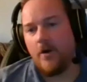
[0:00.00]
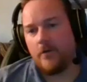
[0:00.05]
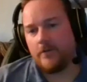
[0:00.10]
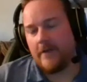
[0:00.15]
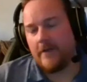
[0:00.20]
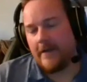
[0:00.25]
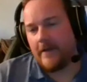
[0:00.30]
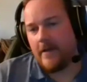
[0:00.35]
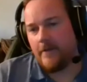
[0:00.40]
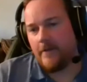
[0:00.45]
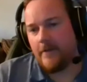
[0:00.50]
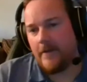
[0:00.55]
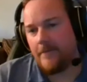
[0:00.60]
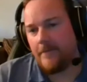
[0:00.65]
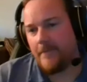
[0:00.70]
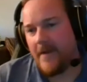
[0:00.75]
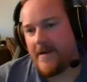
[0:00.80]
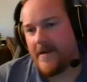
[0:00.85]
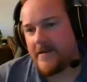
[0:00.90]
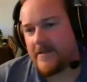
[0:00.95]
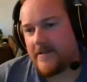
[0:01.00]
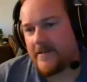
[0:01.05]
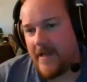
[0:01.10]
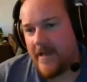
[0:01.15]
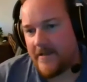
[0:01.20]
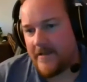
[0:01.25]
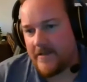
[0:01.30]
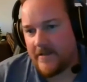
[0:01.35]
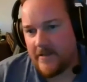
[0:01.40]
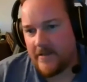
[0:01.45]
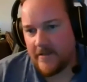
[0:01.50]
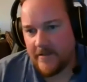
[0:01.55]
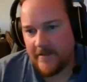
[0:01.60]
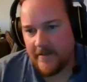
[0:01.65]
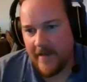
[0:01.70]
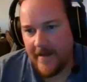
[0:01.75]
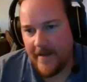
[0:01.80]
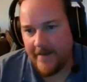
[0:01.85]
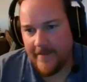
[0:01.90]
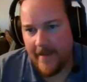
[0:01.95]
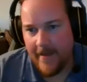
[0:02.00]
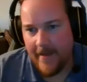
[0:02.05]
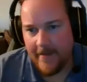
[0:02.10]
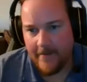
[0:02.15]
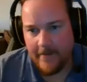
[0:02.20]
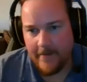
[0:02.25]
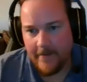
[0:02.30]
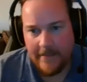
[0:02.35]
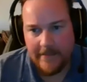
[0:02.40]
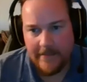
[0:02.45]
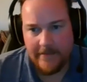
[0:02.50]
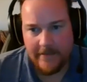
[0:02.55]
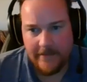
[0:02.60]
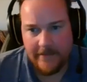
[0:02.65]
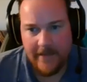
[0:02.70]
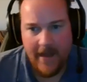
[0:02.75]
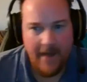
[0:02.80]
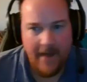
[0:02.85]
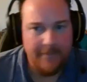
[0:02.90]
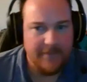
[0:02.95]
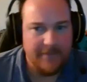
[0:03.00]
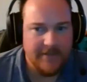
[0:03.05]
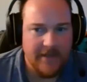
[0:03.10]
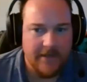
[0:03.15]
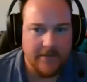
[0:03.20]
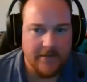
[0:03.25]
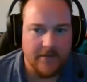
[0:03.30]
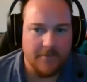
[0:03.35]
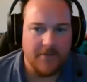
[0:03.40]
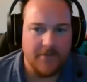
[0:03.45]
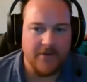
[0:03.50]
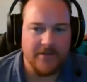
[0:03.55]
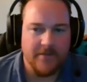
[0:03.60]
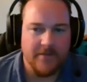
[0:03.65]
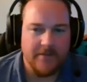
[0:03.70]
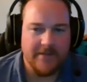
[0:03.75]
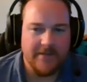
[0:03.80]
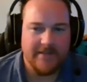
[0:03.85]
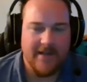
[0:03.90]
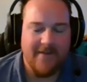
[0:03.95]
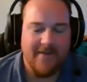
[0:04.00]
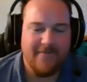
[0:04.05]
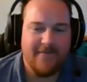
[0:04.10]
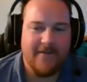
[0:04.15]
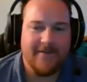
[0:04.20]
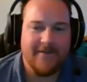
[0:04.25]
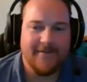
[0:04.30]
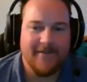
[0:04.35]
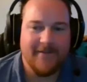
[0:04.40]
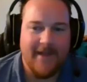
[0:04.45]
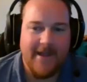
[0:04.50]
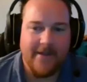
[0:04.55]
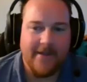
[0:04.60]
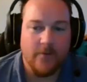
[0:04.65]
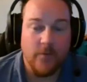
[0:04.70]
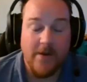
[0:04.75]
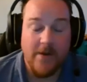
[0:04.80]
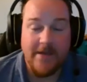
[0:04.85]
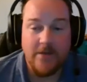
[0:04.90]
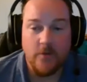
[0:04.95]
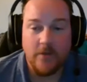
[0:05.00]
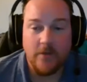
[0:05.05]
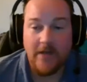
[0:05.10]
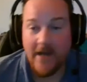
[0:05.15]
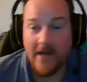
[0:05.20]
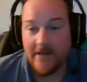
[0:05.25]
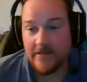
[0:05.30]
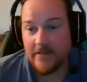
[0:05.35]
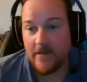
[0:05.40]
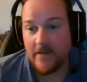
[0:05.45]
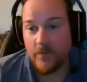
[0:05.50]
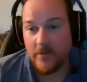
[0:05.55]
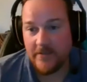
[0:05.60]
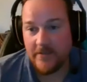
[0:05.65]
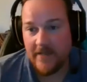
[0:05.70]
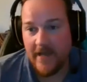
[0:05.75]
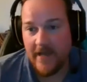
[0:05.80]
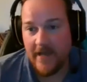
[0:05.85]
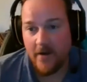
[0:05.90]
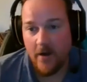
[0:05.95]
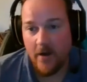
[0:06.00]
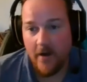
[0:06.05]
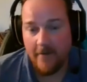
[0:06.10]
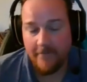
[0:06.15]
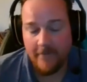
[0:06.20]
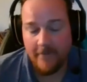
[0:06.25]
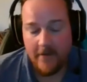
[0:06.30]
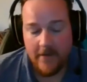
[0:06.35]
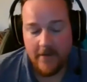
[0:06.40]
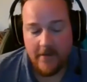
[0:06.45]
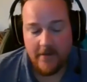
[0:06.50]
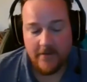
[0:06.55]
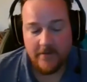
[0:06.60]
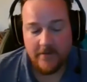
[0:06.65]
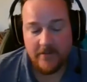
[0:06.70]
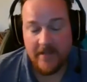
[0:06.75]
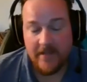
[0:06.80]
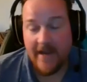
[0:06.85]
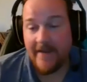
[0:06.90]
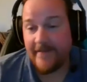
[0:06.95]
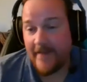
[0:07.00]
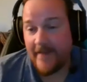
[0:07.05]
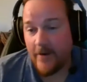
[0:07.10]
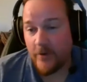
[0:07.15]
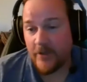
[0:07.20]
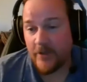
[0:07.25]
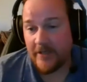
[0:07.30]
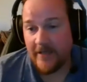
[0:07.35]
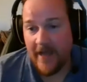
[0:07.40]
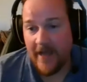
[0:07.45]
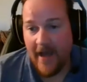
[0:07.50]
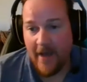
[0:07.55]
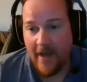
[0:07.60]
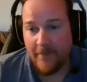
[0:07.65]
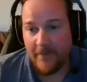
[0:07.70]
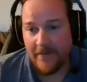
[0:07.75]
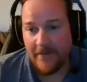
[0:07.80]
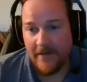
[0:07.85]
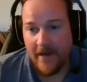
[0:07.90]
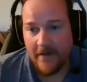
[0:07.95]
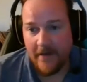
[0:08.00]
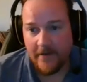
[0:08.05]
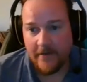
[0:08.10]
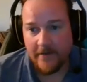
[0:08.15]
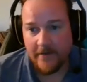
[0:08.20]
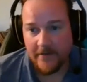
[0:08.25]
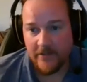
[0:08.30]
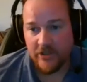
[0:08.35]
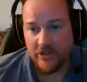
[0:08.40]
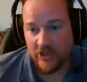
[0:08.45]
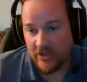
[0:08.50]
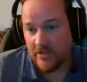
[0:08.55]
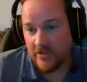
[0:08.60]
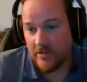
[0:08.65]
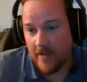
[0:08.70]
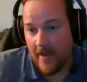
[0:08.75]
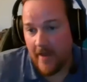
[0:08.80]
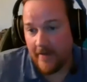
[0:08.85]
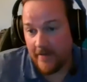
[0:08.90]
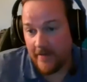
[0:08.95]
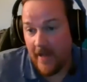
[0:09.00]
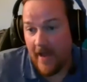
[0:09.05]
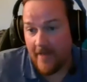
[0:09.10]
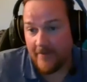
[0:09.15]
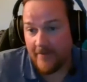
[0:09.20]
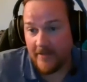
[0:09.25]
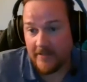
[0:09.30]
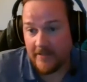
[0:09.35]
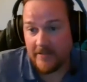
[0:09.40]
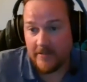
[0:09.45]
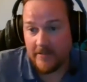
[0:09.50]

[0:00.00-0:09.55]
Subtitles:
like it makes sense to say that he decapitated the person because I feel like when you cut someone's head off, saying they were decapitated is just like, yeah, this